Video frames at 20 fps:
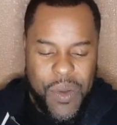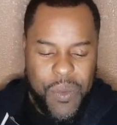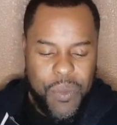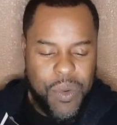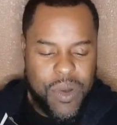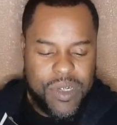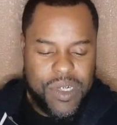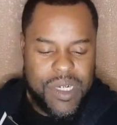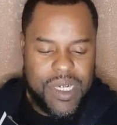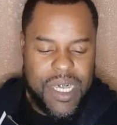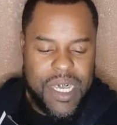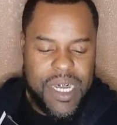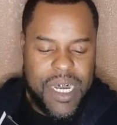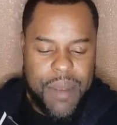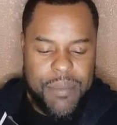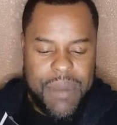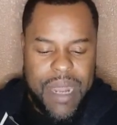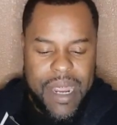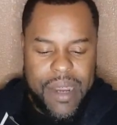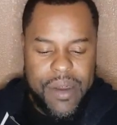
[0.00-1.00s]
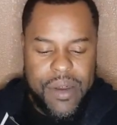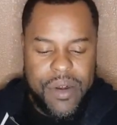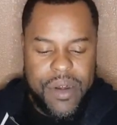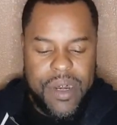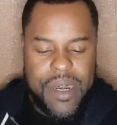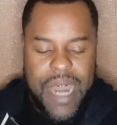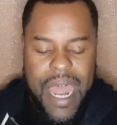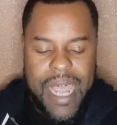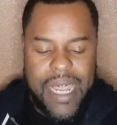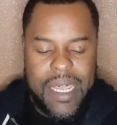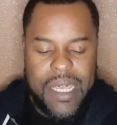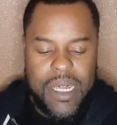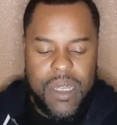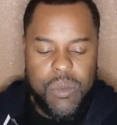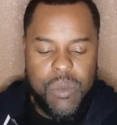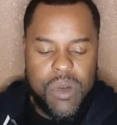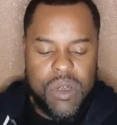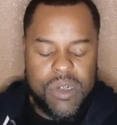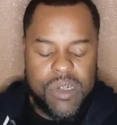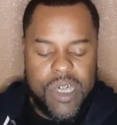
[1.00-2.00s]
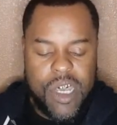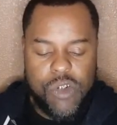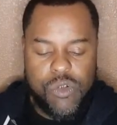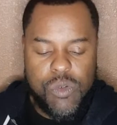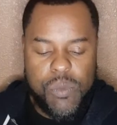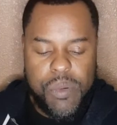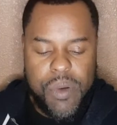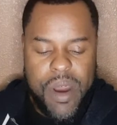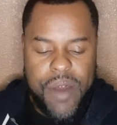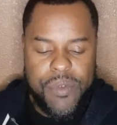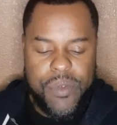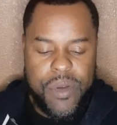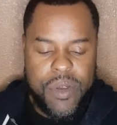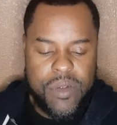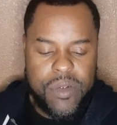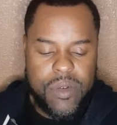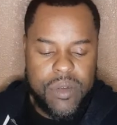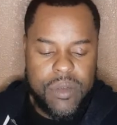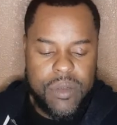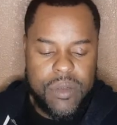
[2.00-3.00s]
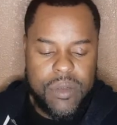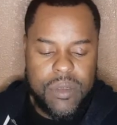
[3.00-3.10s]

Once again, I'm not here to knock anyone's sexual preference.